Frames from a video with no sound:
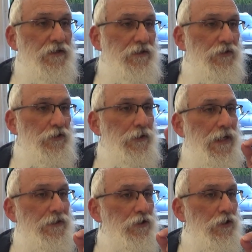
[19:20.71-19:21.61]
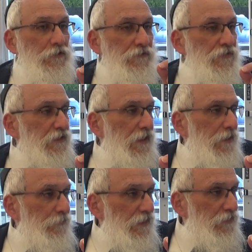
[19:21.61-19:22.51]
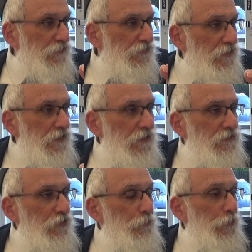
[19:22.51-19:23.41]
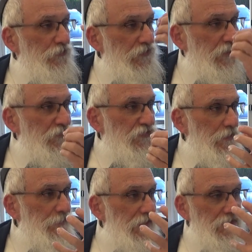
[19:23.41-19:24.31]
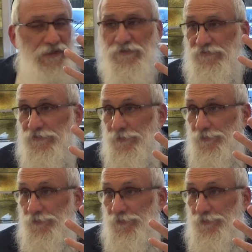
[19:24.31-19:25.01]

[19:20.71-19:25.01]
Kilayirani Adam Vachai means no person can see me and live.